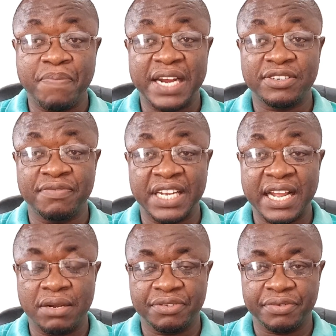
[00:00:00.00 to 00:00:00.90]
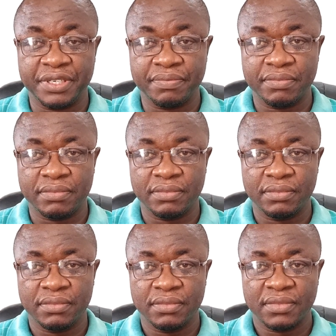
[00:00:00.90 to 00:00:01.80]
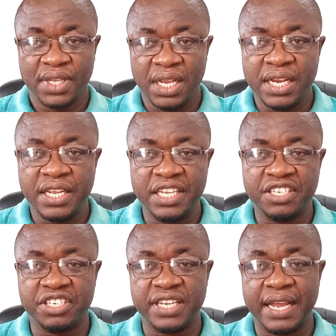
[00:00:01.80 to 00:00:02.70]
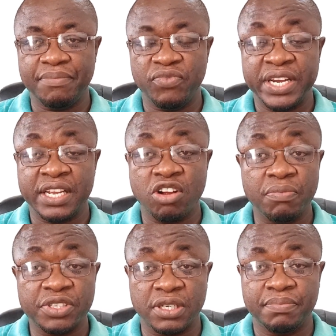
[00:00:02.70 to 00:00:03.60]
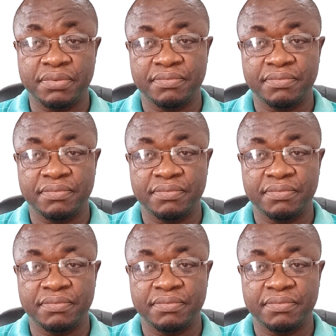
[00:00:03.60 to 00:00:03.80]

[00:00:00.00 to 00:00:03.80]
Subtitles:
part of the country. And each time when it comes up,